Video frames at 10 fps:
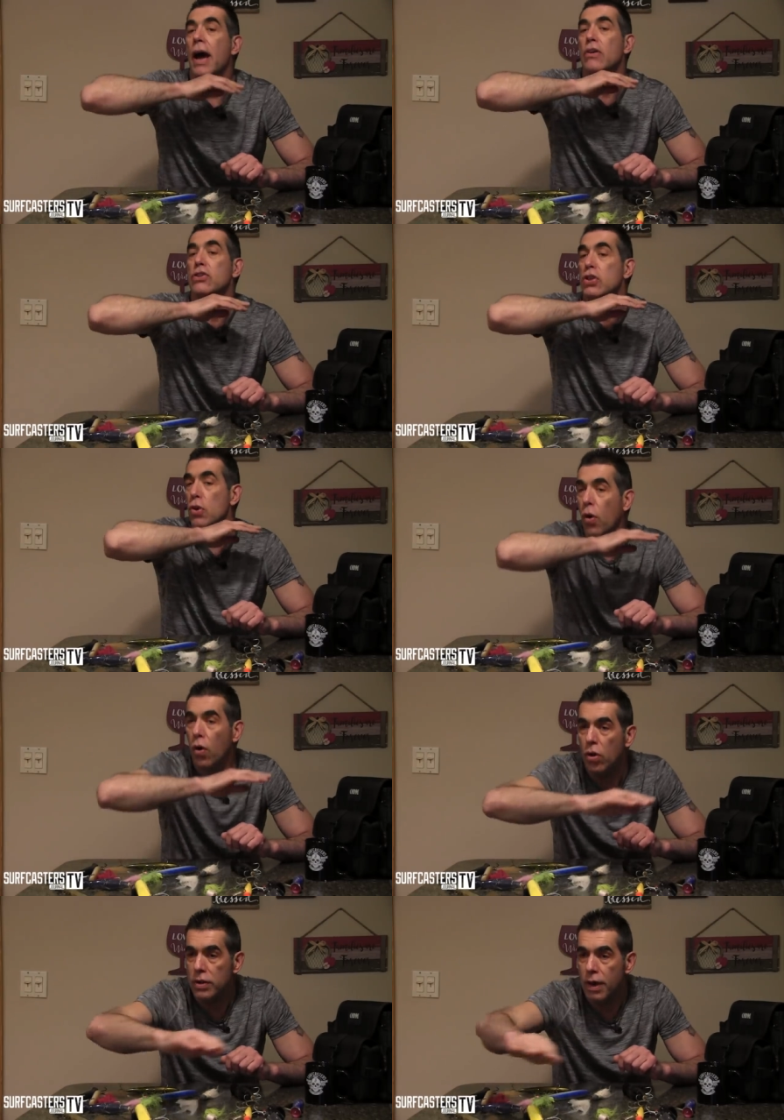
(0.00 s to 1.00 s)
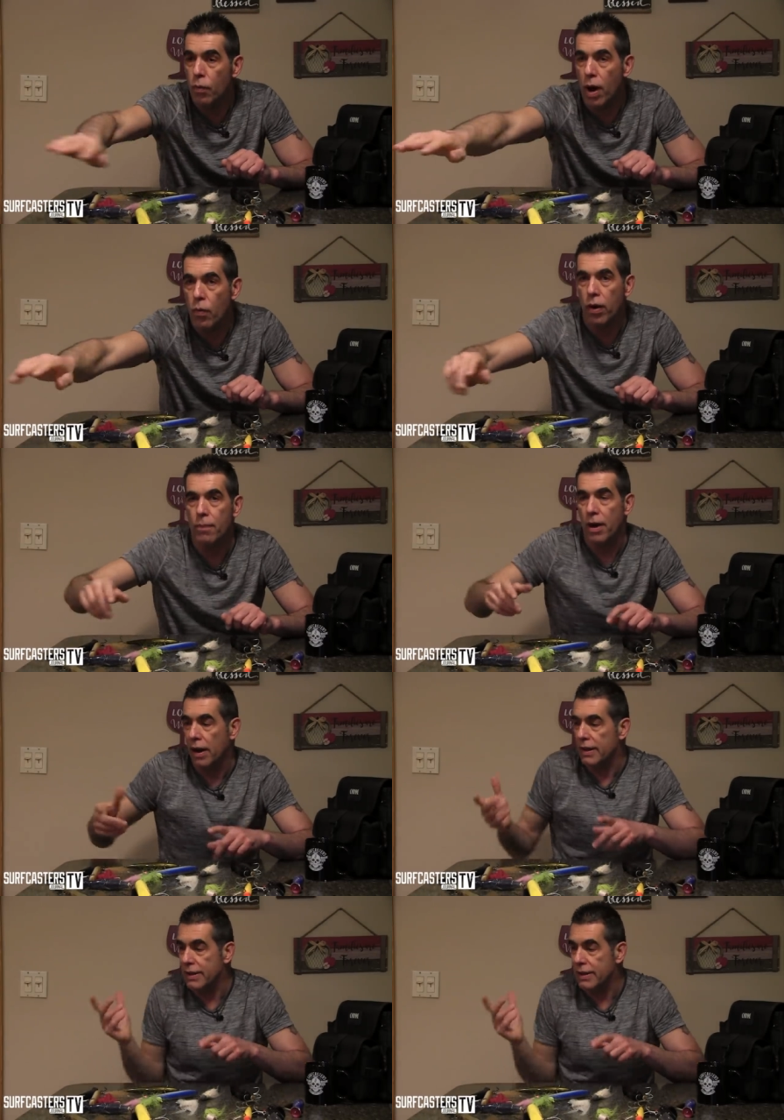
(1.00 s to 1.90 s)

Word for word: And you see all that white water behind.